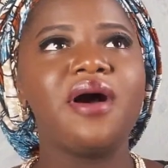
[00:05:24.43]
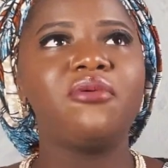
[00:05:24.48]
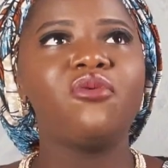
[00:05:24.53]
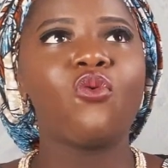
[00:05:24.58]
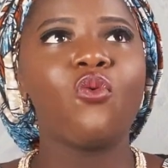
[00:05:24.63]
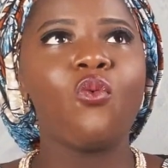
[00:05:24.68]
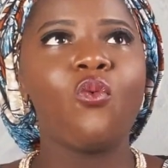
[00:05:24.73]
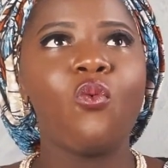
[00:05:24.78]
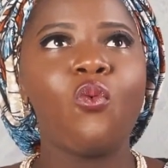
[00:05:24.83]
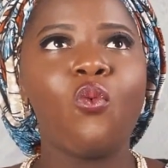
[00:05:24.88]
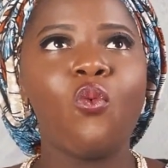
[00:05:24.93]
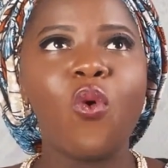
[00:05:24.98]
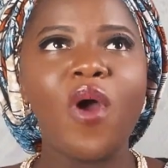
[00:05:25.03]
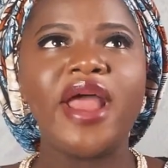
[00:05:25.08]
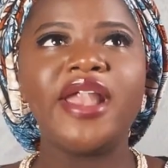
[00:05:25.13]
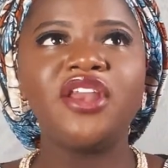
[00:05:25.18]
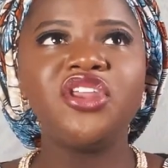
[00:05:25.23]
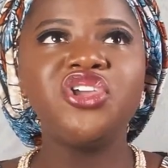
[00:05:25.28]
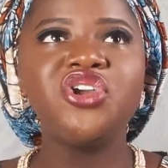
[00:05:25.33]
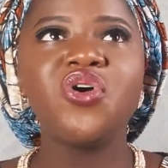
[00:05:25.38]

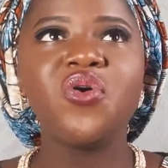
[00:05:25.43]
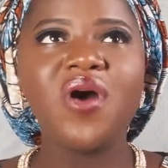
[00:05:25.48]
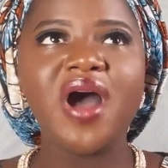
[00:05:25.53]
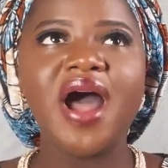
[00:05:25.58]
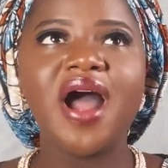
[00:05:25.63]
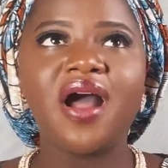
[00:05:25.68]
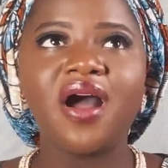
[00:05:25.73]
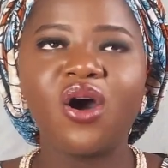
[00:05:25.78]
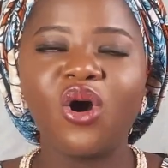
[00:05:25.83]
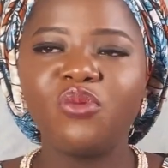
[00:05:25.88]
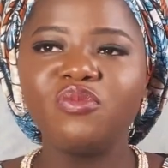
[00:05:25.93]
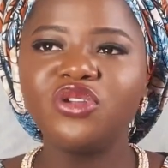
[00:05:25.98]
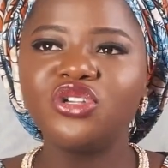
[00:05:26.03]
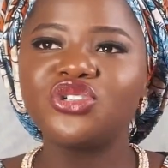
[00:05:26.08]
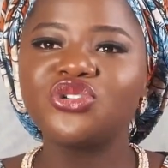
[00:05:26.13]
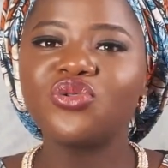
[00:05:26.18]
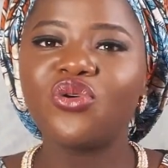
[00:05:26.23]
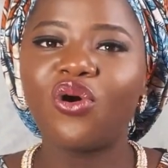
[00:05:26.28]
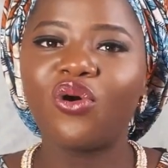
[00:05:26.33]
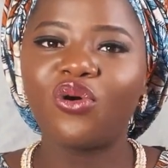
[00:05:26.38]
when you are coming
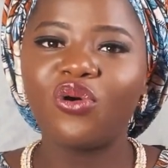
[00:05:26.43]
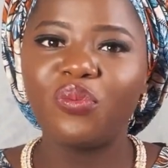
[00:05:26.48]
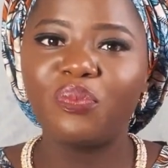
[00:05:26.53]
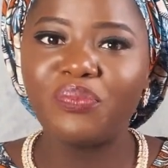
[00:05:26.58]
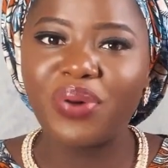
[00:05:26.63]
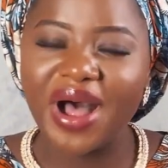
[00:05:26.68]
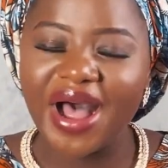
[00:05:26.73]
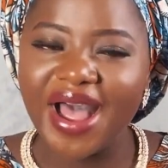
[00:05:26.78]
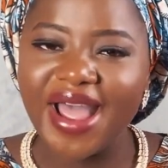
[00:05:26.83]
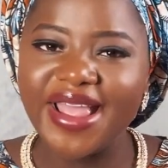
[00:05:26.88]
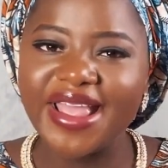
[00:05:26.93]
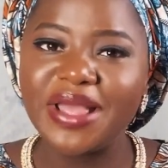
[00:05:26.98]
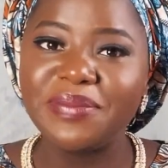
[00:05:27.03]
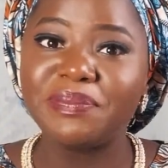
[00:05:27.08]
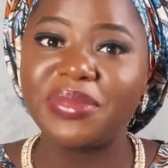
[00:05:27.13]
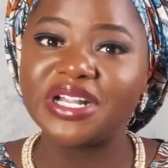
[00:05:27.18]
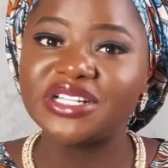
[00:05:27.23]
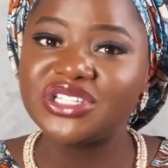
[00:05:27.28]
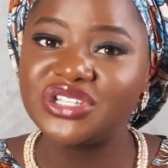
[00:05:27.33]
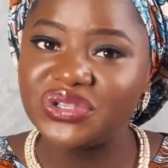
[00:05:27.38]
to occupy a
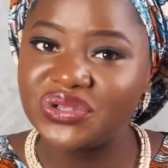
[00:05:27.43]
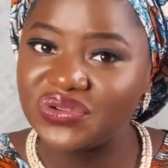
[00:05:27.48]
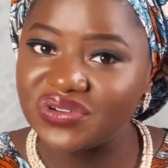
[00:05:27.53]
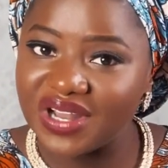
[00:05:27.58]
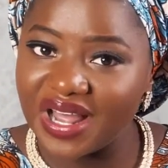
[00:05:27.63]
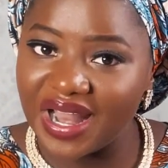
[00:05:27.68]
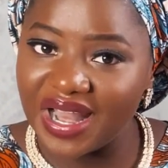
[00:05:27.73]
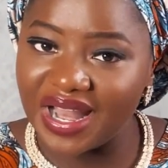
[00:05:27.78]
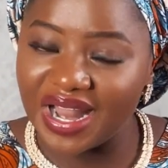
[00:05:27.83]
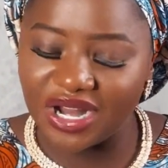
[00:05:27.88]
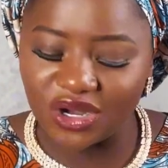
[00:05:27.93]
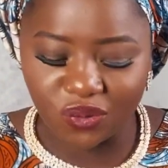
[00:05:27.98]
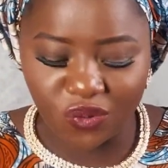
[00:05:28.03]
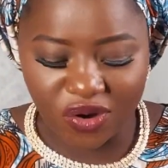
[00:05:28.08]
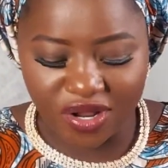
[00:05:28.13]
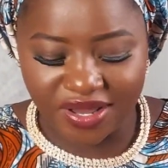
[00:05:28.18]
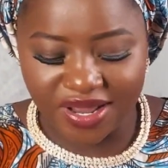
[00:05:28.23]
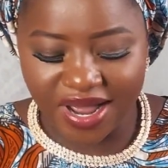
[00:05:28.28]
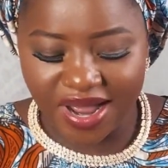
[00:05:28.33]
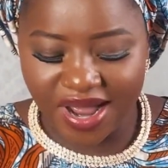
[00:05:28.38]
particular land,
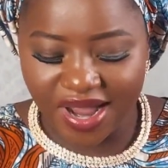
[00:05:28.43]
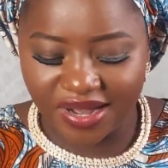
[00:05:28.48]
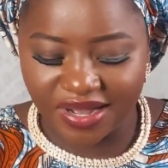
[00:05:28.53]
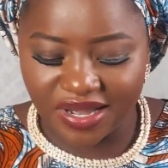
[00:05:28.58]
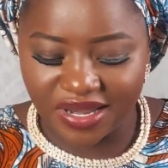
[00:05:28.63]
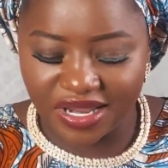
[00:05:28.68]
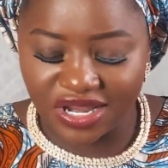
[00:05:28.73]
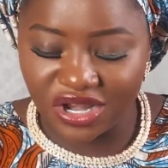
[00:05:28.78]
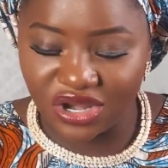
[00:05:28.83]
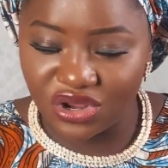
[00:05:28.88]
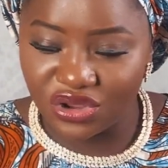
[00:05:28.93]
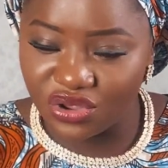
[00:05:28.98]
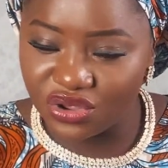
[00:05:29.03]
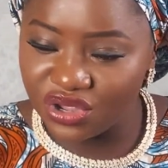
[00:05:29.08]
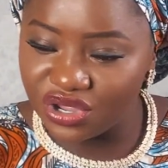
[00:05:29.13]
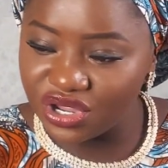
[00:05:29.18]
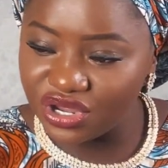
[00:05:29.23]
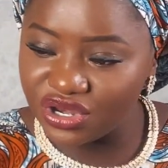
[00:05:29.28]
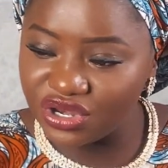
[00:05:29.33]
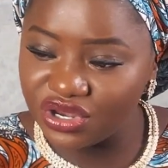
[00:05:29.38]
whether
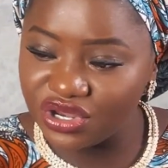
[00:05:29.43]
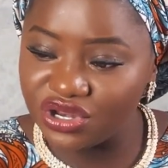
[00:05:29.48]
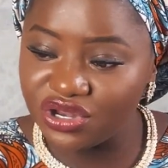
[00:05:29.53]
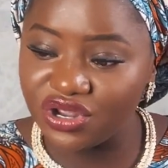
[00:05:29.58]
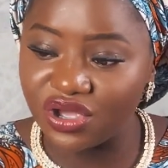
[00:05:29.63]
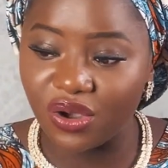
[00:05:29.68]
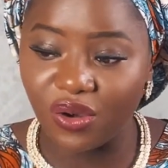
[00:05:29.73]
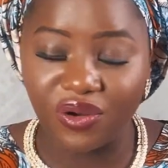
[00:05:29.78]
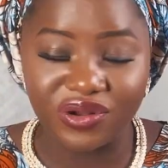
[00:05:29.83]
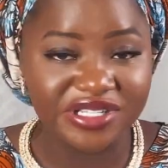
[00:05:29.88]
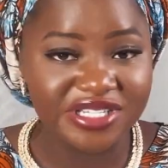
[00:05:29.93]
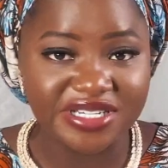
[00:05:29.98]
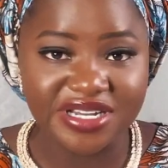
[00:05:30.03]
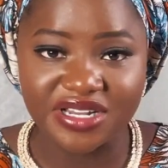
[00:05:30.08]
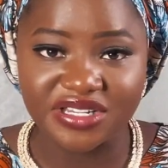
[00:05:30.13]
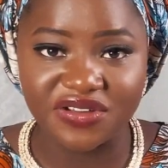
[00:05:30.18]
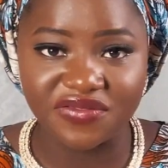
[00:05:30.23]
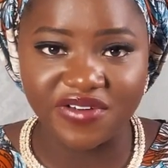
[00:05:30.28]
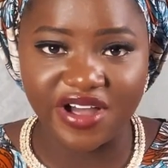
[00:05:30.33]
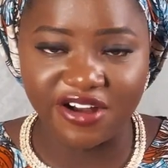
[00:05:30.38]
in the
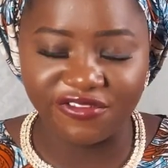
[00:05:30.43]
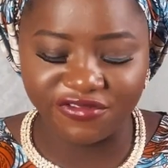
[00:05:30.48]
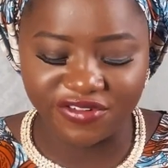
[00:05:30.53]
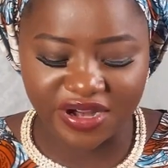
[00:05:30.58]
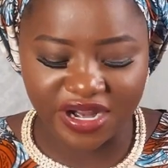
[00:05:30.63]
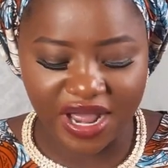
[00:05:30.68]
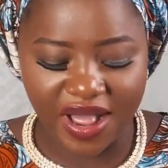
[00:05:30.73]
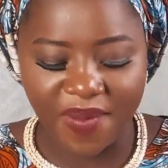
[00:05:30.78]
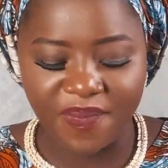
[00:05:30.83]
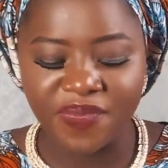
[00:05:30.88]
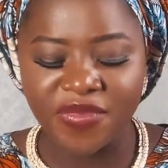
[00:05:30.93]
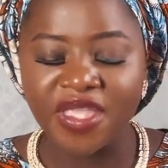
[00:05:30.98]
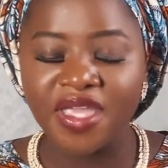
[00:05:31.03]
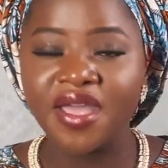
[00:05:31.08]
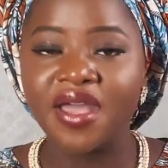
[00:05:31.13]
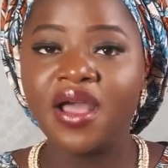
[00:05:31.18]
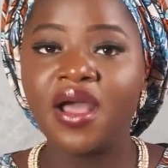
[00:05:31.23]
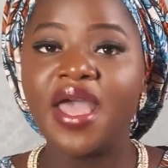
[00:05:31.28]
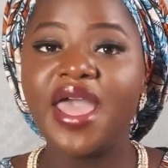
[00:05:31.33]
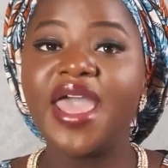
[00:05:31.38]
continent of Africa,
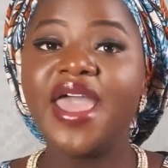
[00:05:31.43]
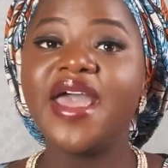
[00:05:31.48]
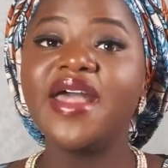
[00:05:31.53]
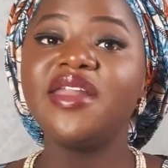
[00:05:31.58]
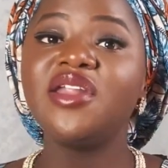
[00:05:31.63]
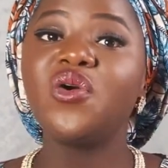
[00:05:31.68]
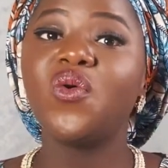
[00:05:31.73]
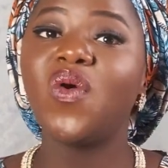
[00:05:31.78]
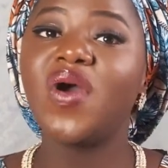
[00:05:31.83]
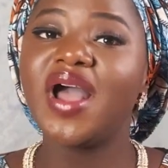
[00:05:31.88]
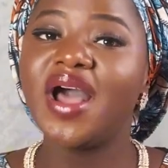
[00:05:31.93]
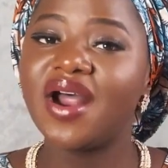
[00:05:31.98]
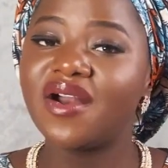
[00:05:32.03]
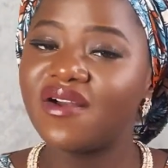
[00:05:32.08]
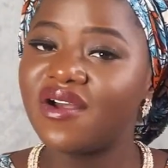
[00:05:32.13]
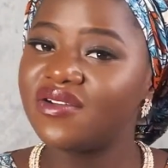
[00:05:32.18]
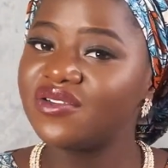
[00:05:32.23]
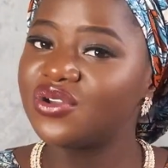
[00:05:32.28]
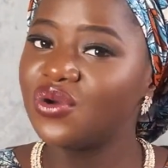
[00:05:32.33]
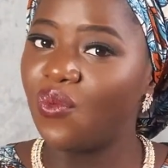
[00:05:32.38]
anywhere
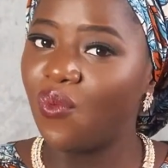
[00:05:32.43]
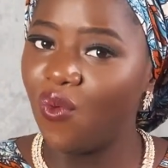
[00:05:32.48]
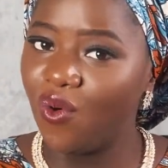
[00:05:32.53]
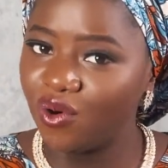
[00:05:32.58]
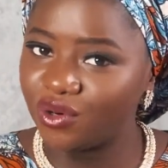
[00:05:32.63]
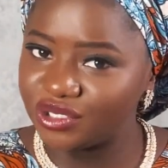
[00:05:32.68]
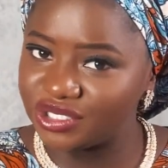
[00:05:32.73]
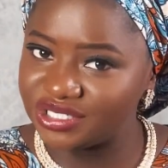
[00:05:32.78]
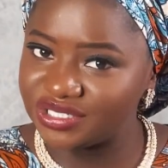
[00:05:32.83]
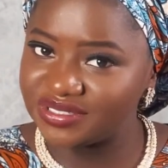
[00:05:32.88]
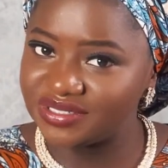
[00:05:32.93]
around the world,